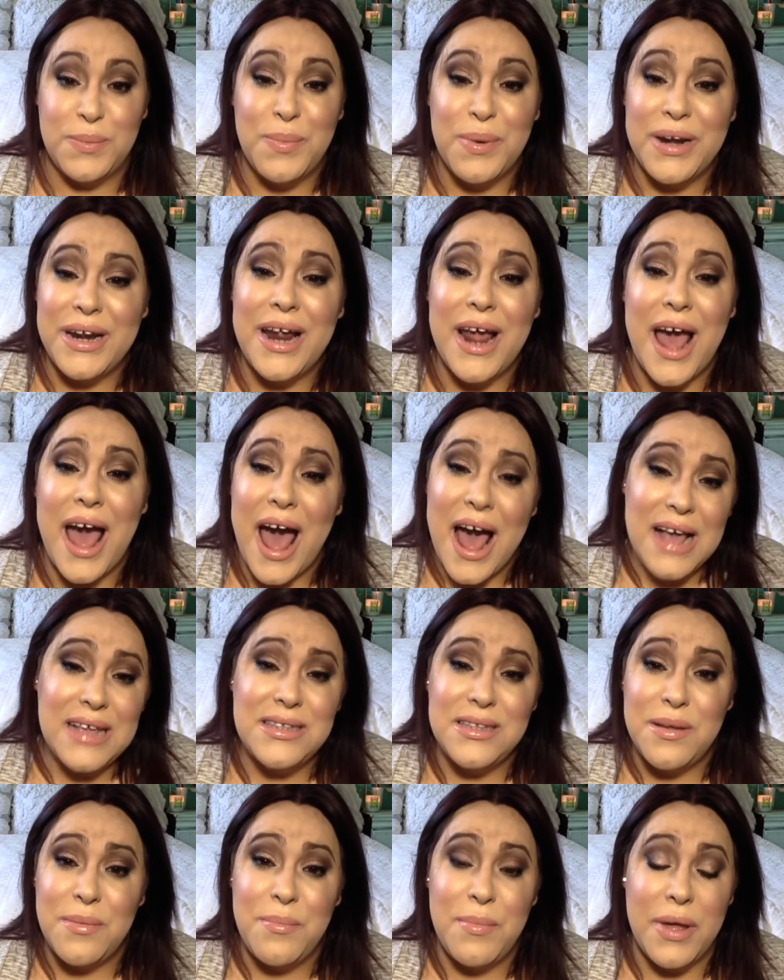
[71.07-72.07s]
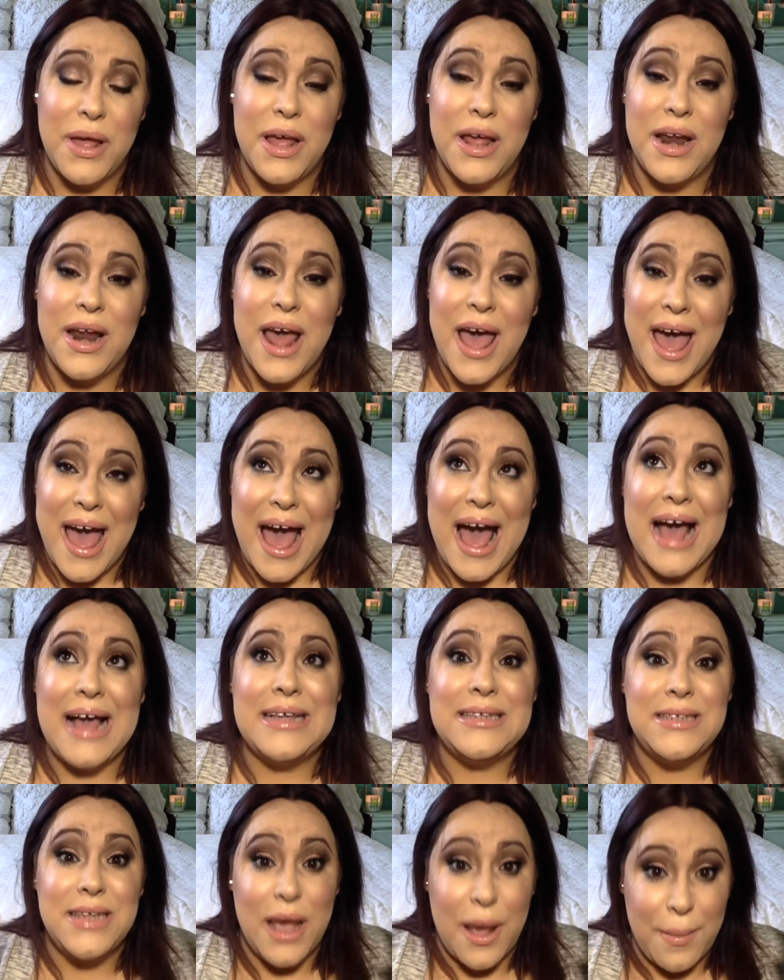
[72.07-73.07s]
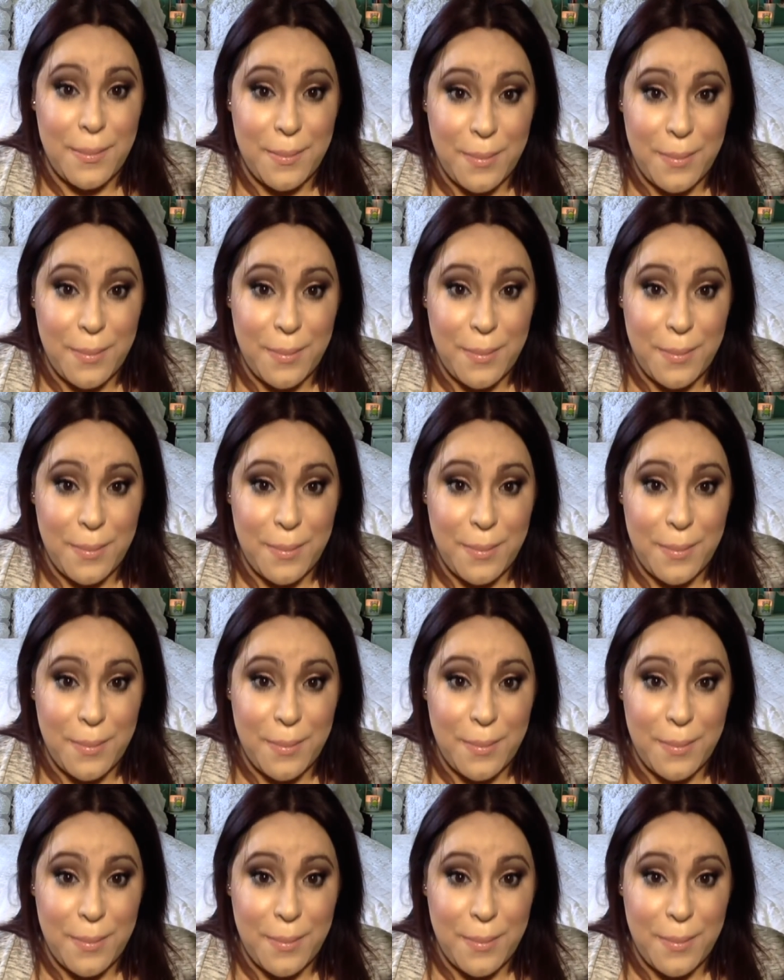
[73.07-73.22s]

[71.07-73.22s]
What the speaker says: but it hasn't been as